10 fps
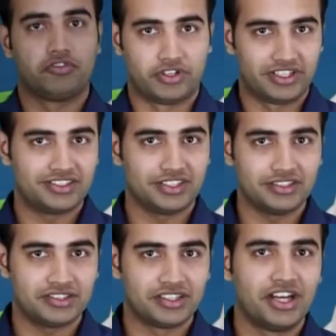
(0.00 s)
For
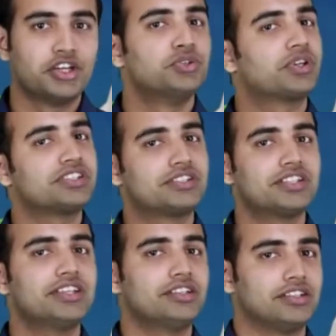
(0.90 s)
instance, you can
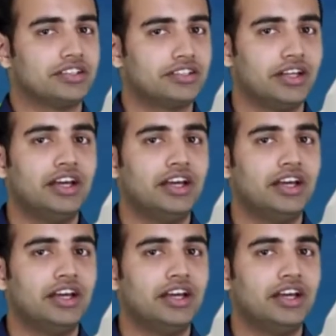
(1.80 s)
see here